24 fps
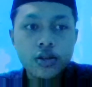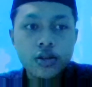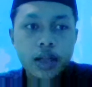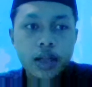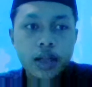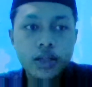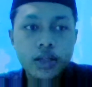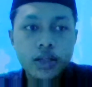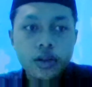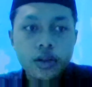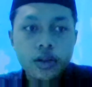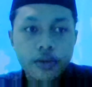
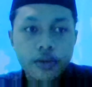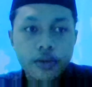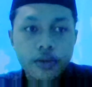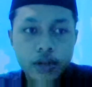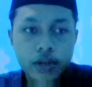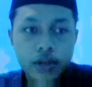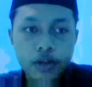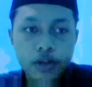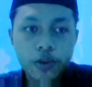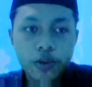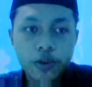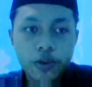
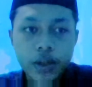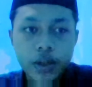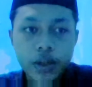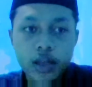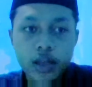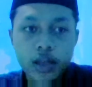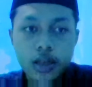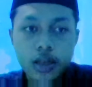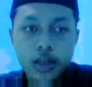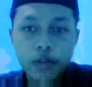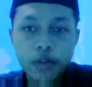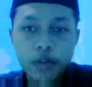interfere with
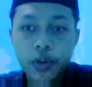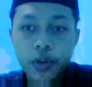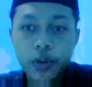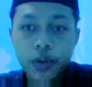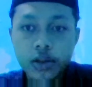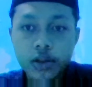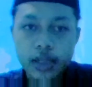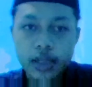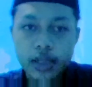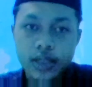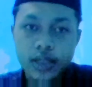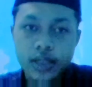the
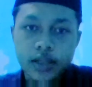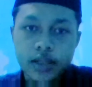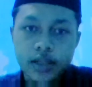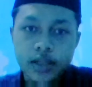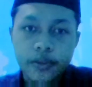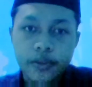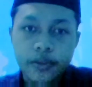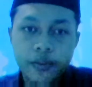process.